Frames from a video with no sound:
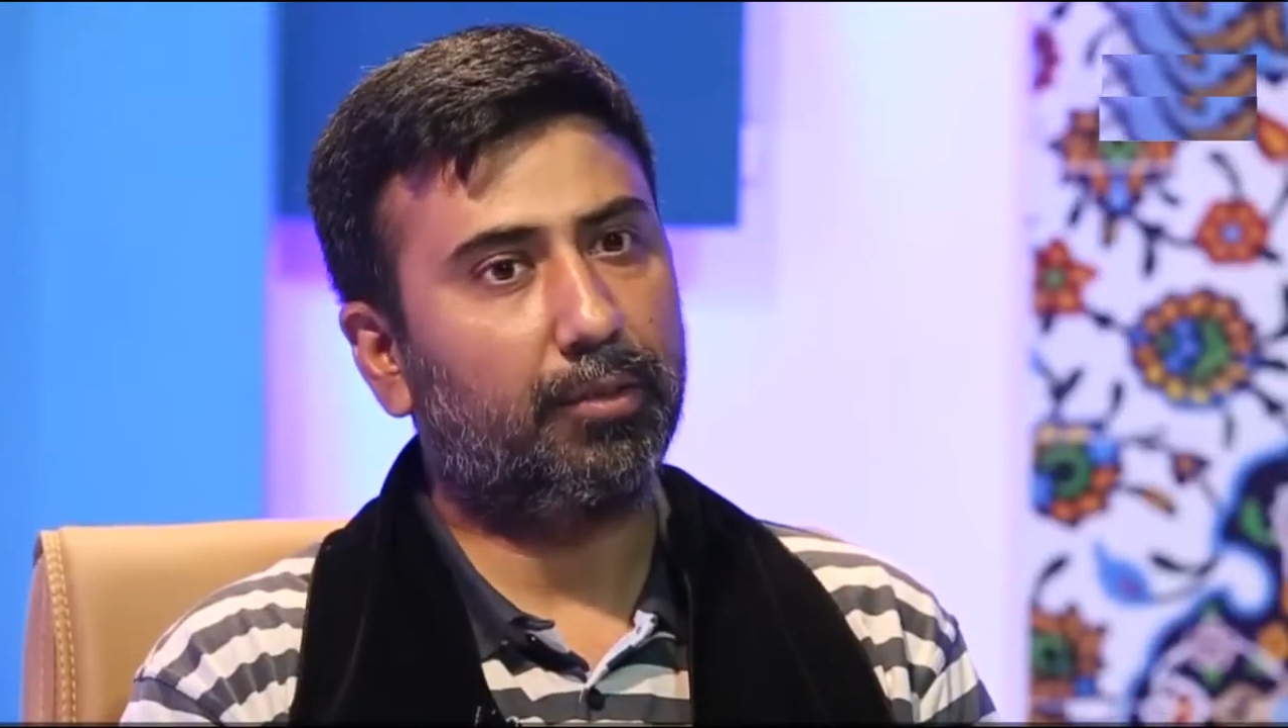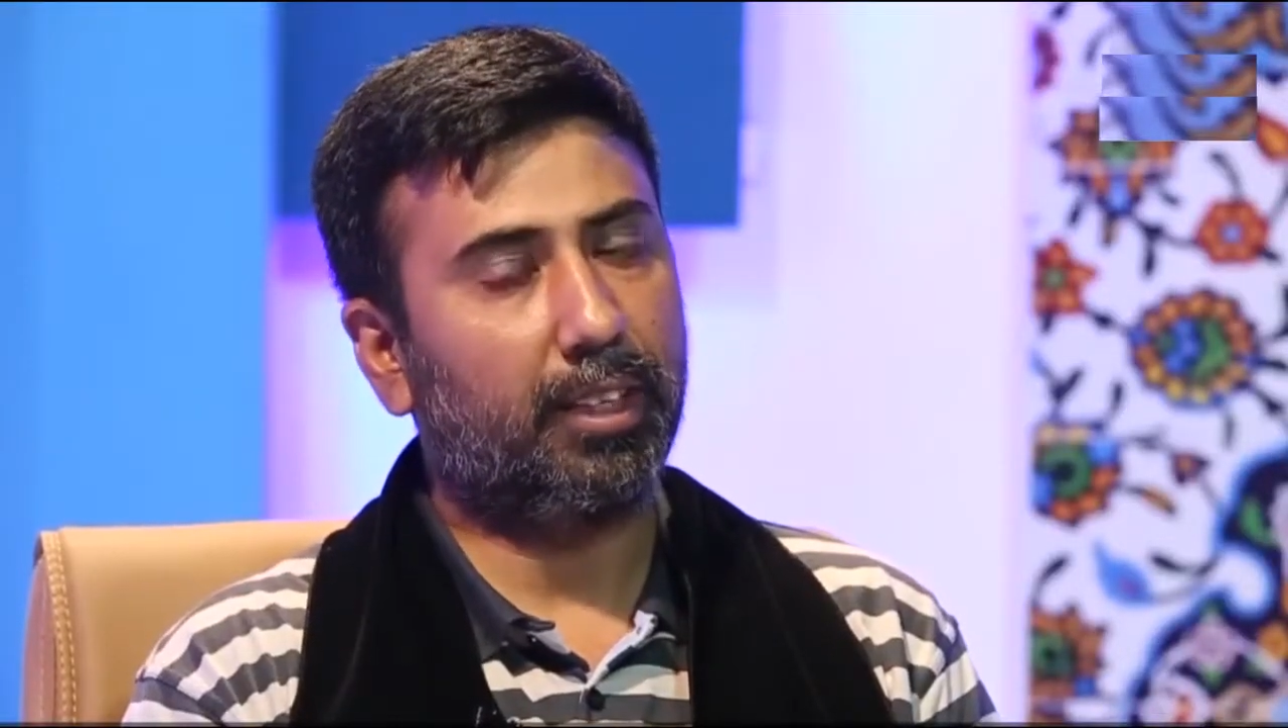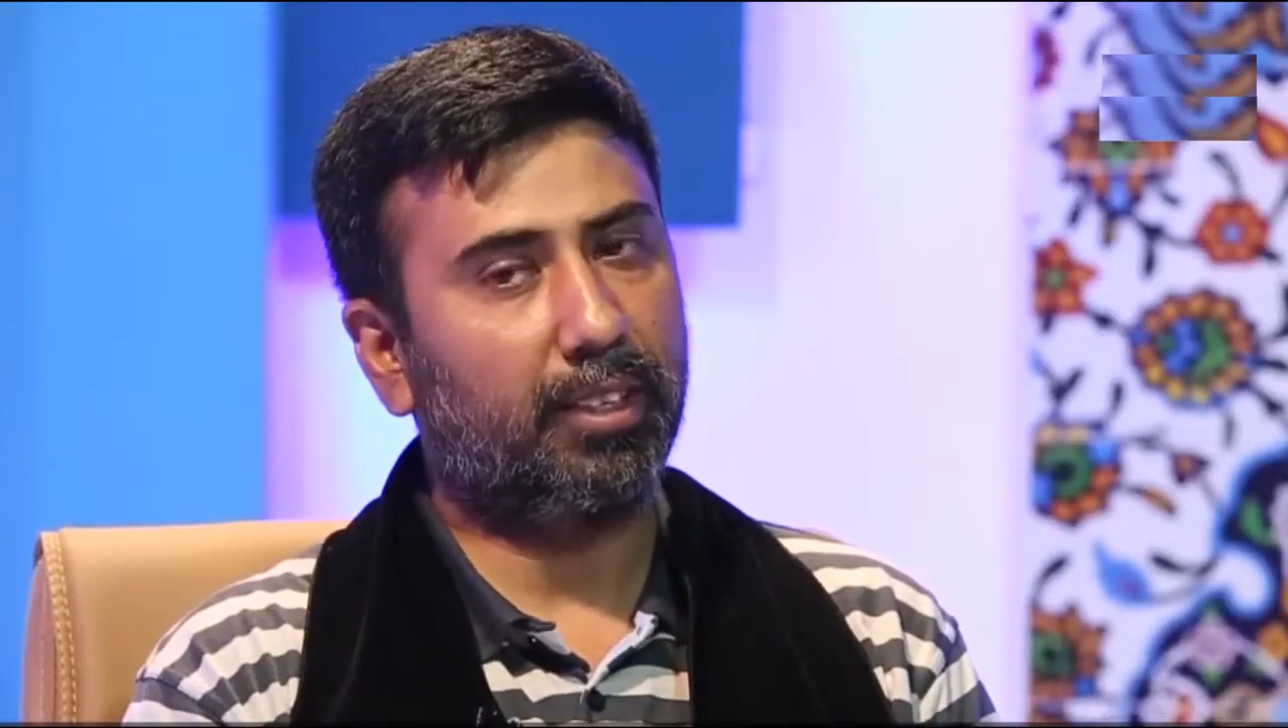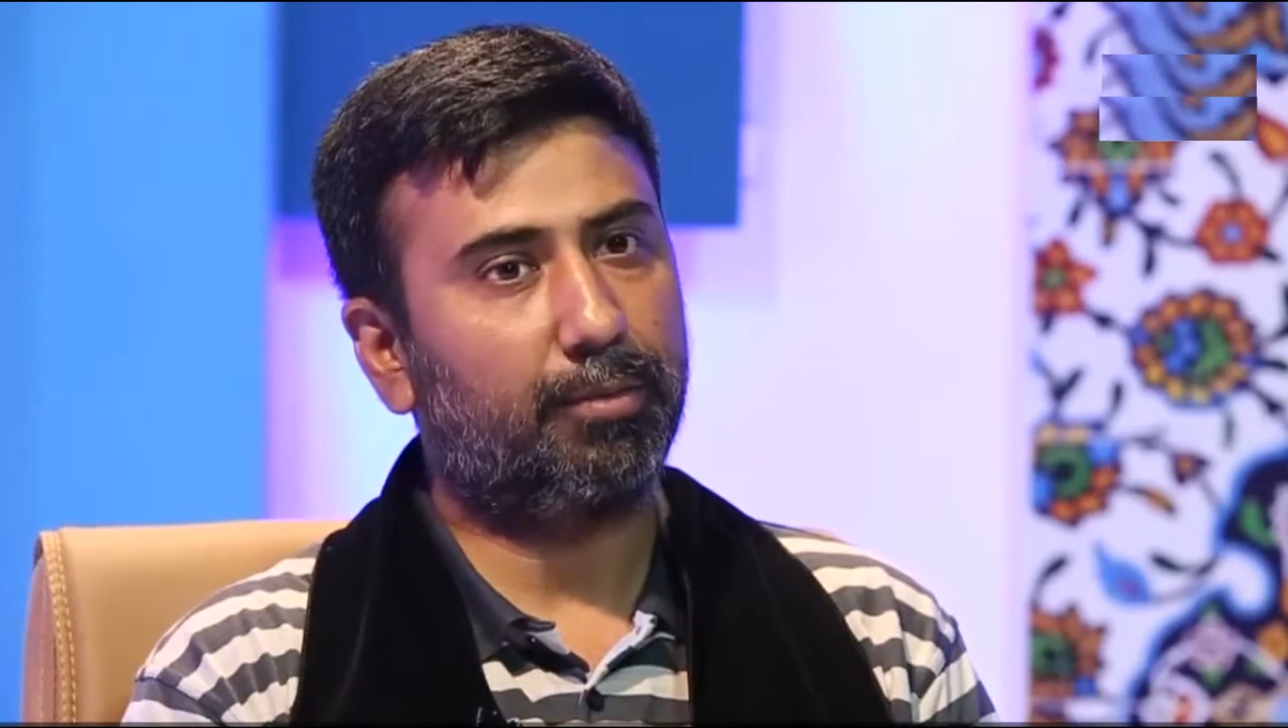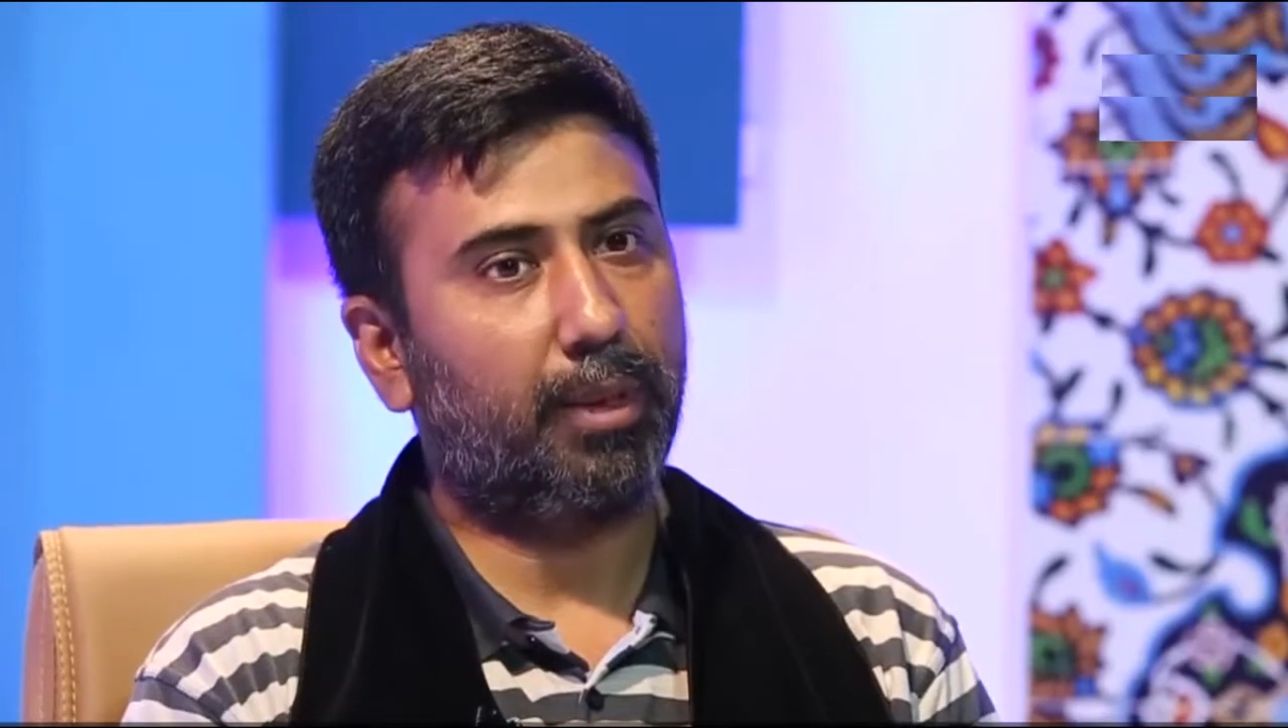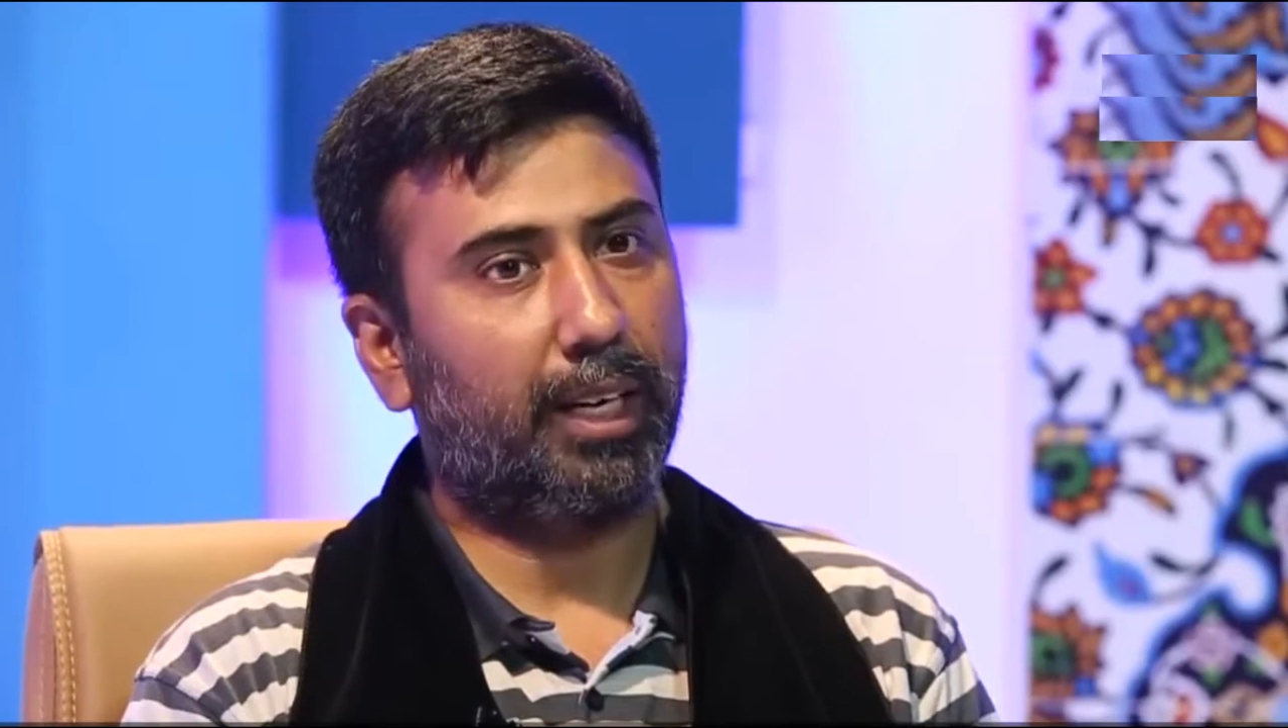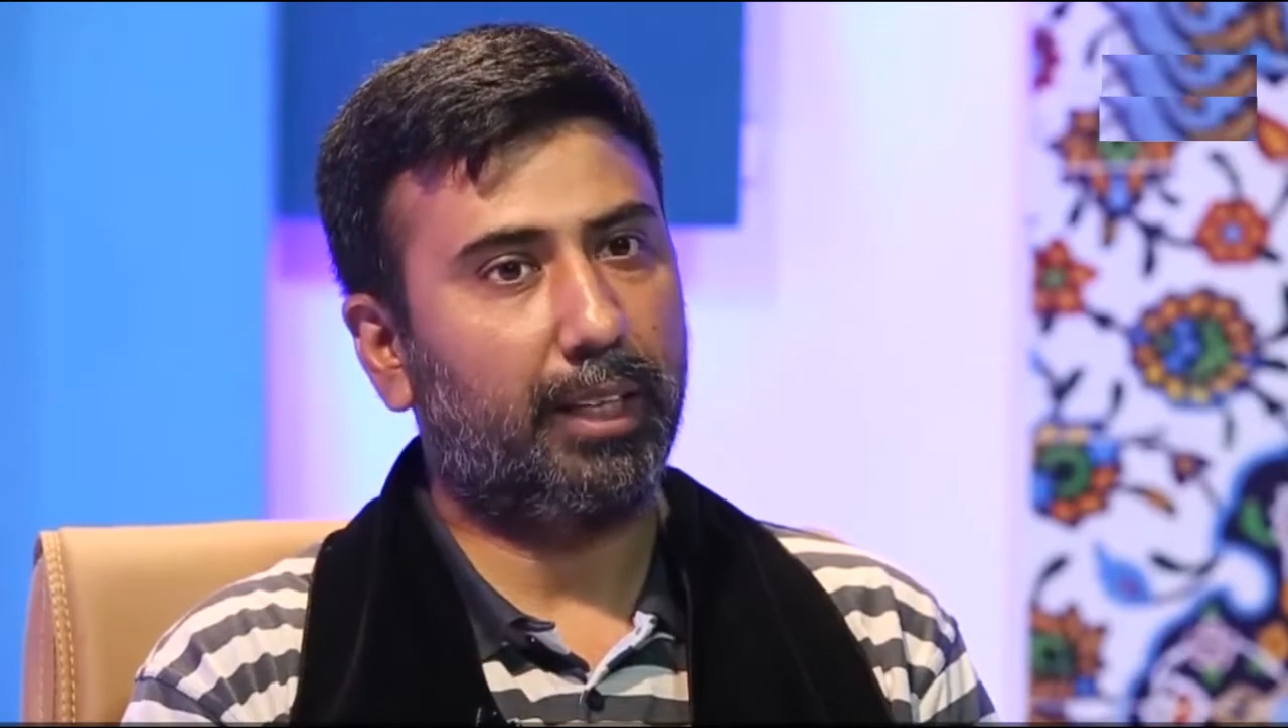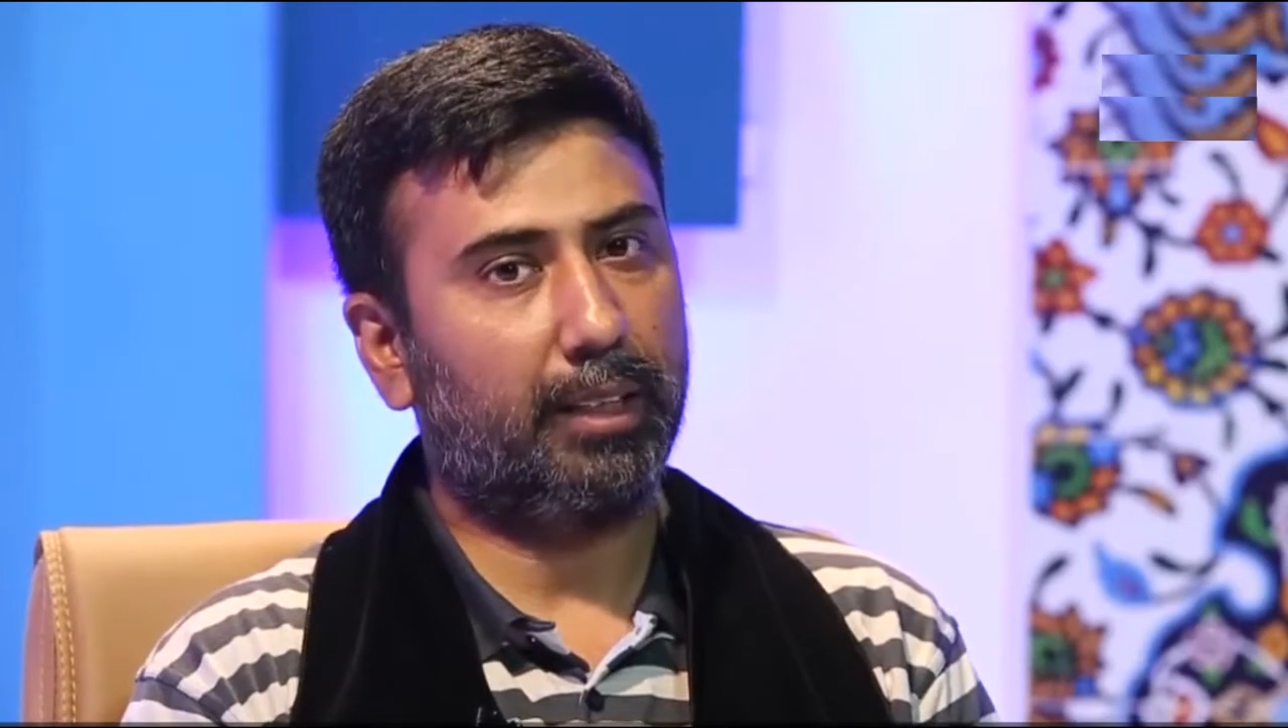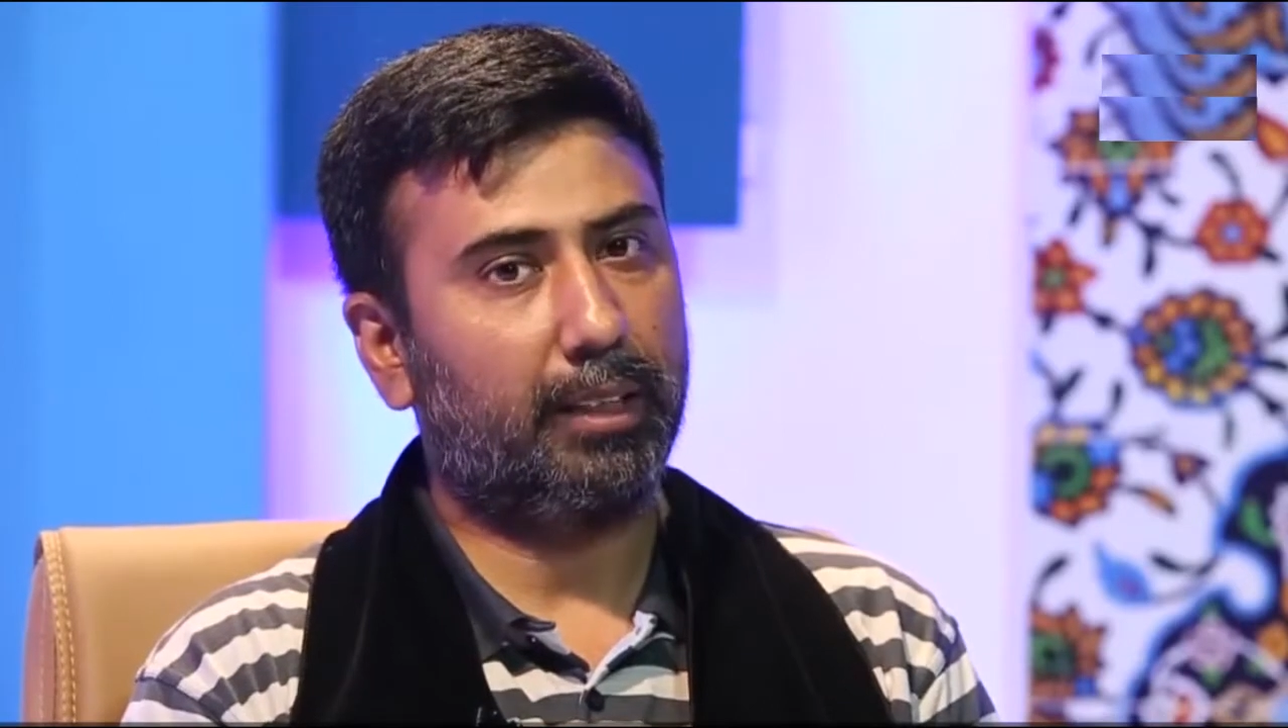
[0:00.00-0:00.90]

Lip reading: one of my